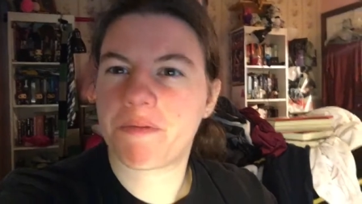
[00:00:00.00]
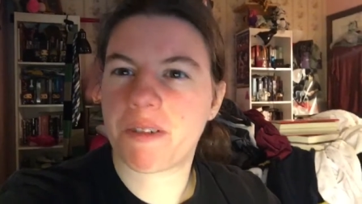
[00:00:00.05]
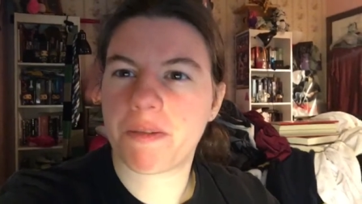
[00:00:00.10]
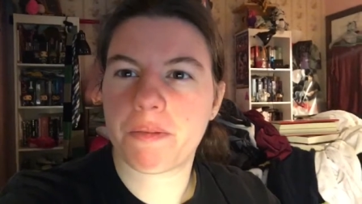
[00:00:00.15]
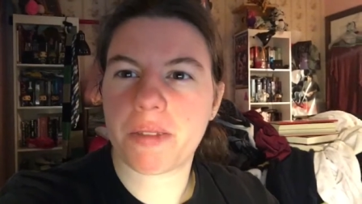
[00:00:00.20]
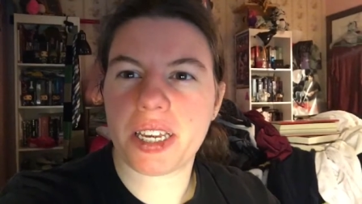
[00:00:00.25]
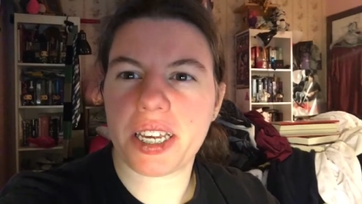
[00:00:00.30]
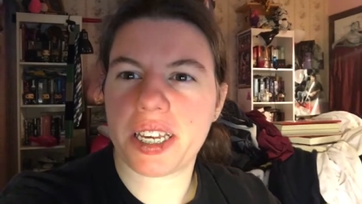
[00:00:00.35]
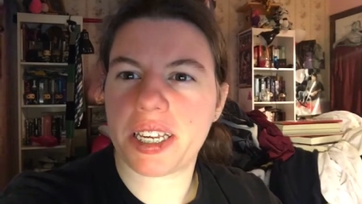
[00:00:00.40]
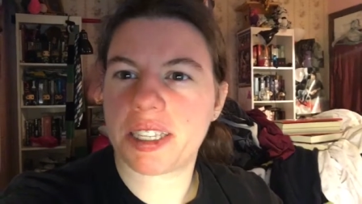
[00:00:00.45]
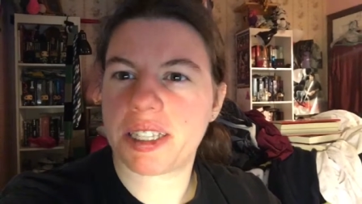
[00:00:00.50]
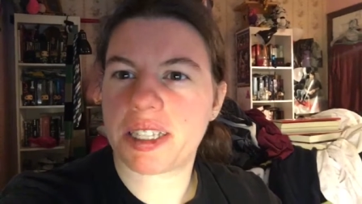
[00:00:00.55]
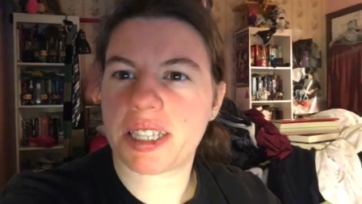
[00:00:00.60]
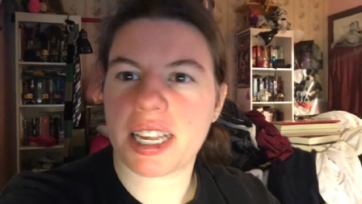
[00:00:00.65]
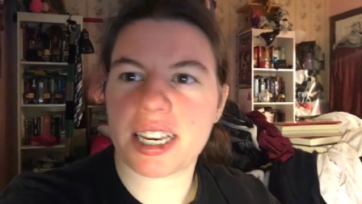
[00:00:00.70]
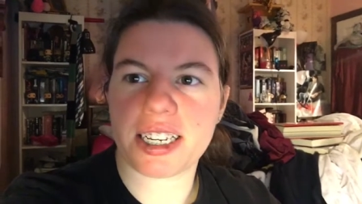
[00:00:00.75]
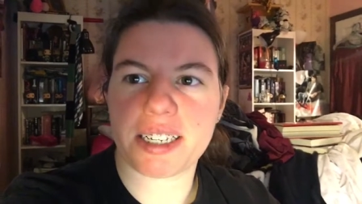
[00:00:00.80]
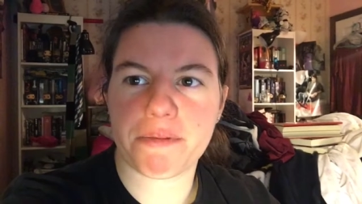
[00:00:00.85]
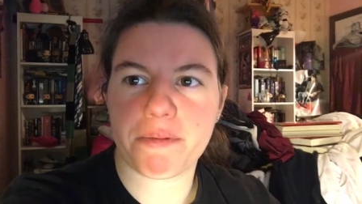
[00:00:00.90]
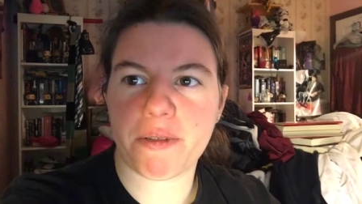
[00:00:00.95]
for me
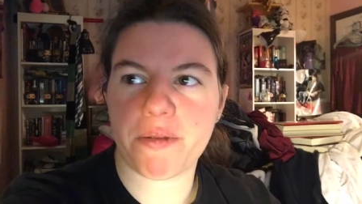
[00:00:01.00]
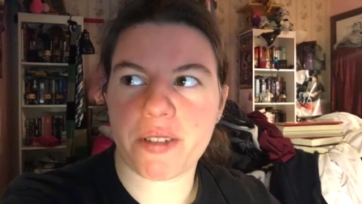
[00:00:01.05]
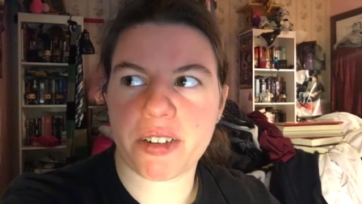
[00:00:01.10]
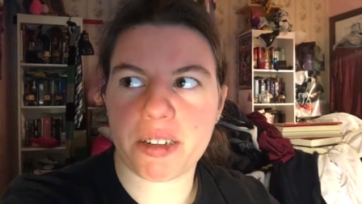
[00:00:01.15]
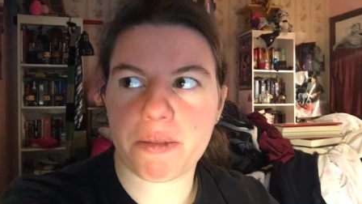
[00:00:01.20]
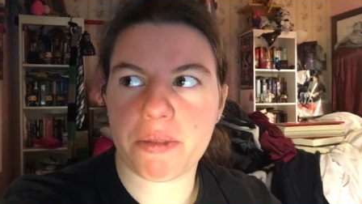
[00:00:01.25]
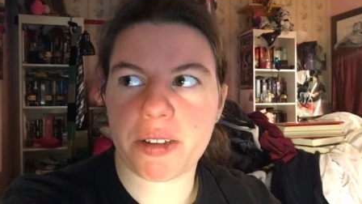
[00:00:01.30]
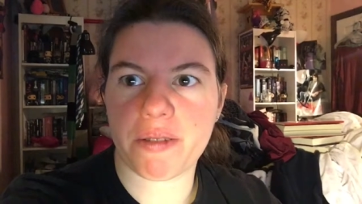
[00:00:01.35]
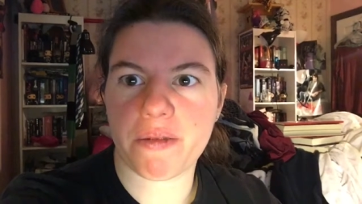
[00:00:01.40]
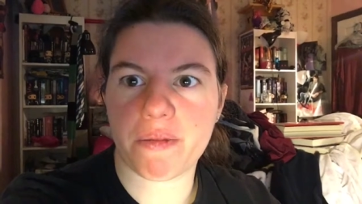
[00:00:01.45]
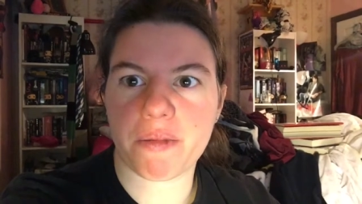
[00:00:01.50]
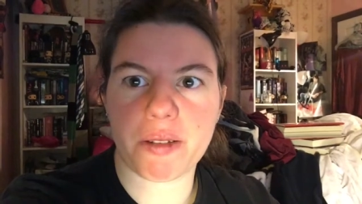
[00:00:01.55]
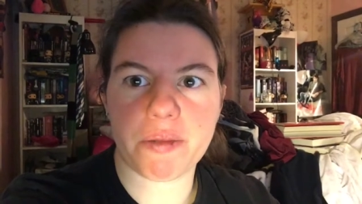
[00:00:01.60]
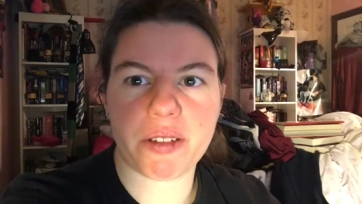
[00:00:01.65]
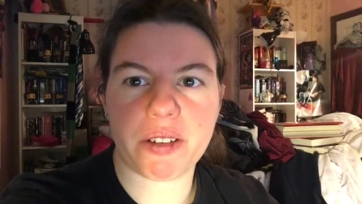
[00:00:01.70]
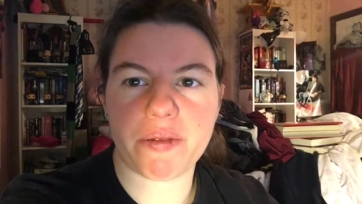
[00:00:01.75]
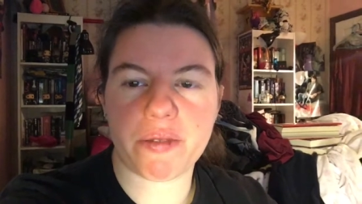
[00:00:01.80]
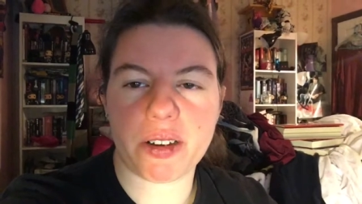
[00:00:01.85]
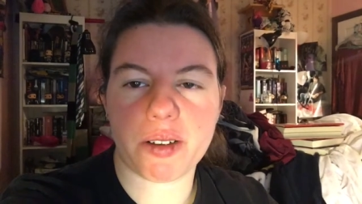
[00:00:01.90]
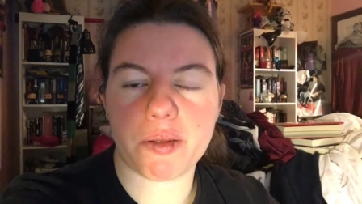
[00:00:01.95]
that prevented me from
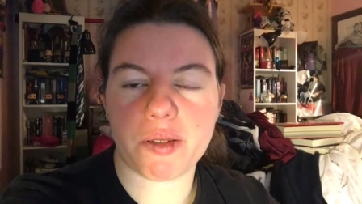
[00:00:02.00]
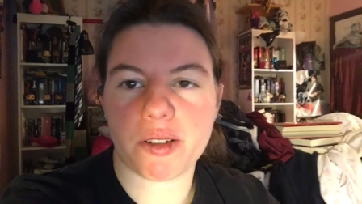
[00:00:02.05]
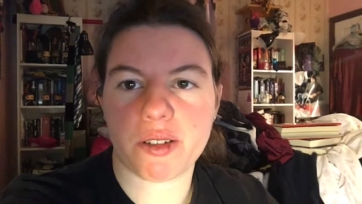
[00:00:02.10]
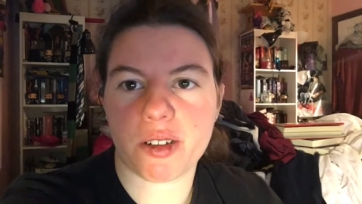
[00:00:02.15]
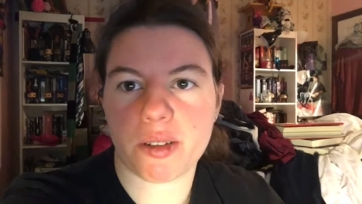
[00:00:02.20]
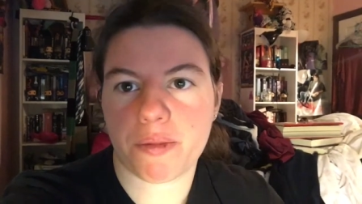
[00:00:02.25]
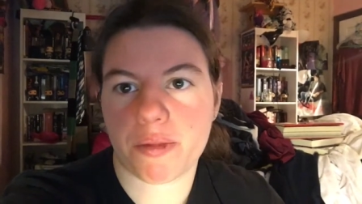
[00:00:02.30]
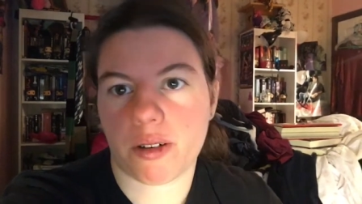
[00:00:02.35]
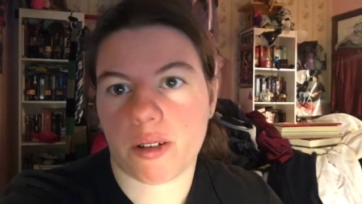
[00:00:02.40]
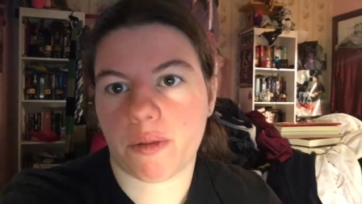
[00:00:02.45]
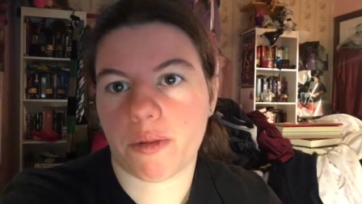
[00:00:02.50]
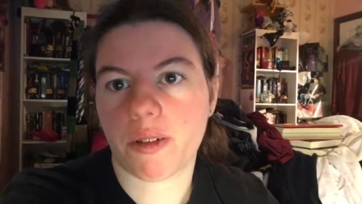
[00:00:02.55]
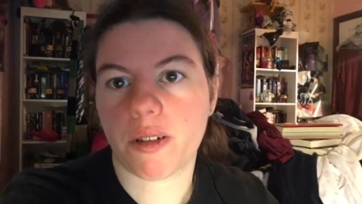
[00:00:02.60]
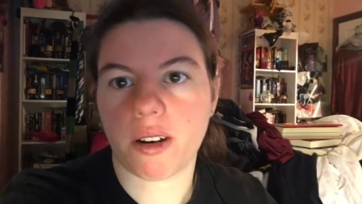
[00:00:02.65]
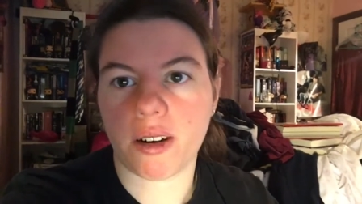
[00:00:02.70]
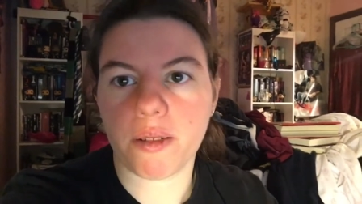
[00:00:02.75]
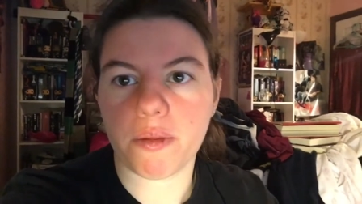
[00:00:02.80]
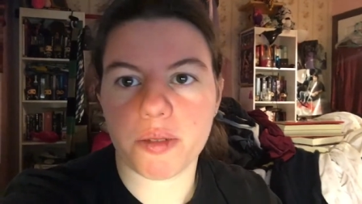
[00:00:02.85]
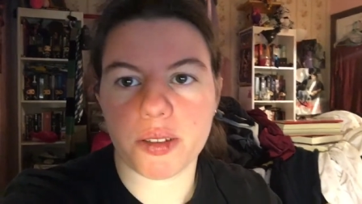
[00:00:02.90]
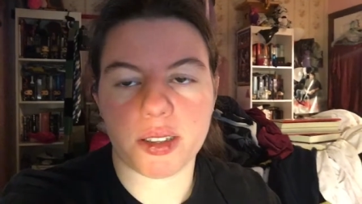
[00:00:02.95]
giving it five stars, but
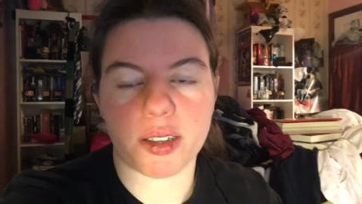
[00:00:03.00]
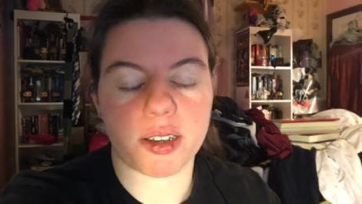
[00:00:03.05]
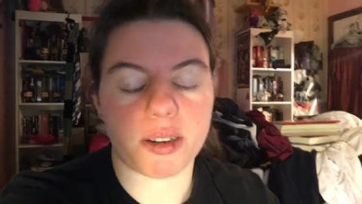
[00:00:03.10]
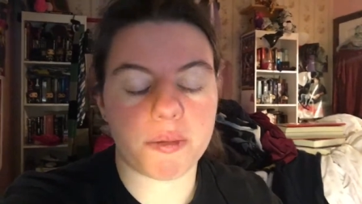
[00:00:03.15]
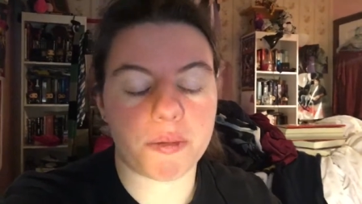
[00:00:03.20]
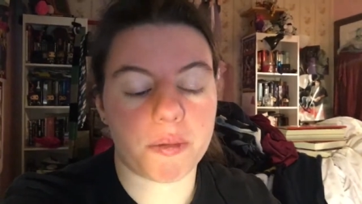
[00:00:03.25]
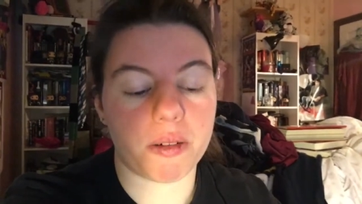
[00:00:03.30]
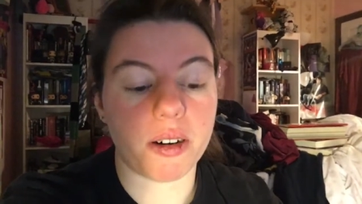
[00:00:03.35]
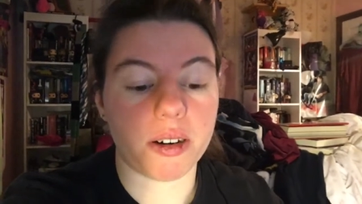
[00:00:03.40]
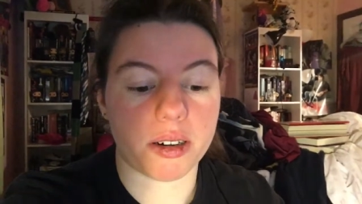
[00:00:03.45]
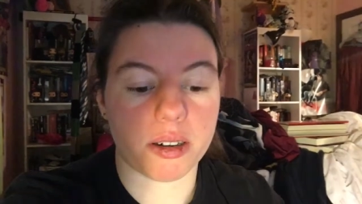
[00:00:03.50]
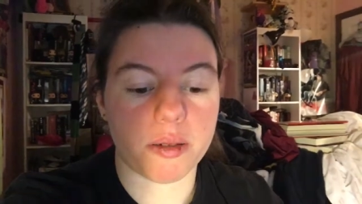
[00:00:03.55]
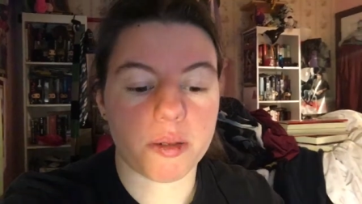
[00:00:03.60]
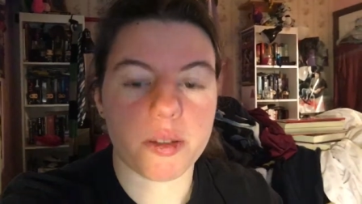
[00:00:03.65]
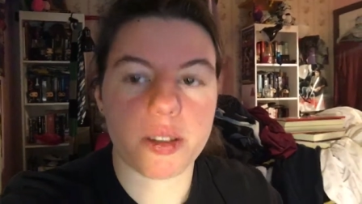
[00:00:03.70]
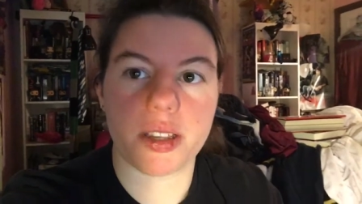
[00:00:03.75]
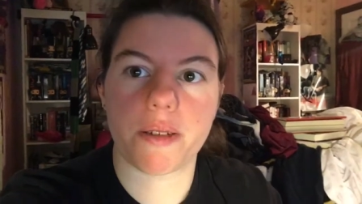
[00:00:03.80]
overall was a good book.